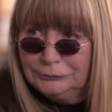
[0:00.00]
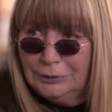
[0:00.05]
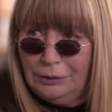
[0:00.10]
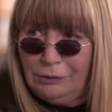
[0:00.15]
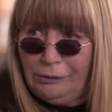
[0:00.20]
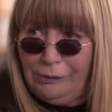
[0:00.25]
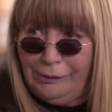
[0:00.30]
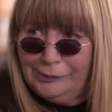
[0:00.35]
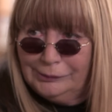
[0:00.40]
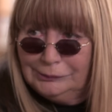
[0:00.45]

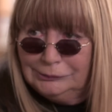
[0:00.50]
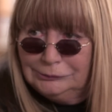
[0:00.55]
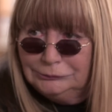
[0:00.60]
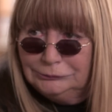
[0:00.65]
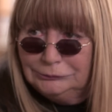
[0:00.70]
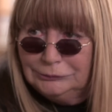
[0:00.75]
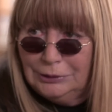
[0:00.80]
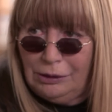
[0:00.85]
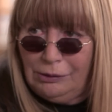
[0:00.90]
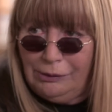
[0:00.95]
Penny
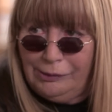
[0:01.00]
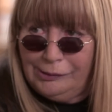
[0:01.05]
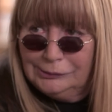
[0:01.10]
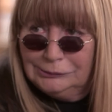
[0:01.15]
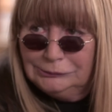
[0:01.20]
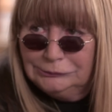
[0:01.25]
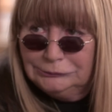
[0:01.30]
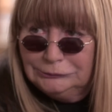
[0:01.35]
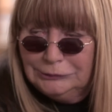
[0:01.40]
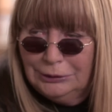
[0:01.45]
always asked
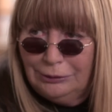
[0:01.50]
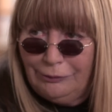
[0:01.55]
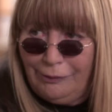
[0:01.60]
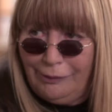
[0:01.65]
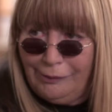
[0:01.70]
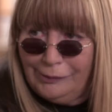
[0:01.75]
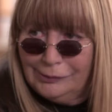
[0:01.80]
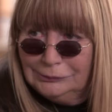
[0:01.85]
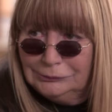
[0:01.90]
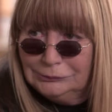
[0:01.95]
the
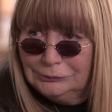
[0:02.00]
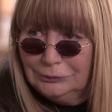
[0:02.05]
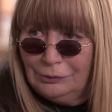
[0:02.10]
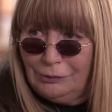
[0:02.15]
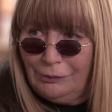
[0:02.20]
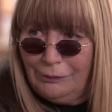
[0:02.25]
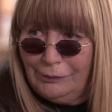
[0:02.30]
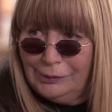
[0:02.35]
editors what they